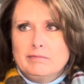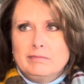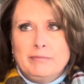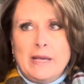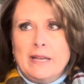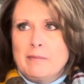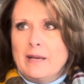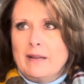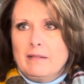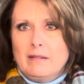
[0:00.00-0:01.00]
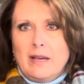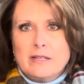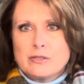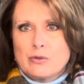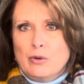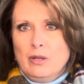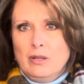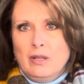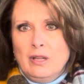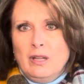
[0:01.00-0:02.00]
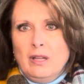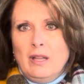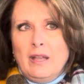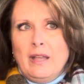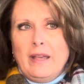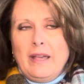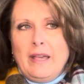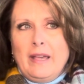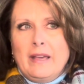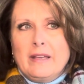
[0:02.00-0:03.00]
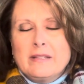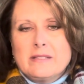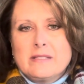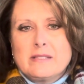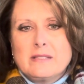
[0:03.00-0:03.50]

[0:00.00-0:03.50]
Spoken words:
met him at high school, and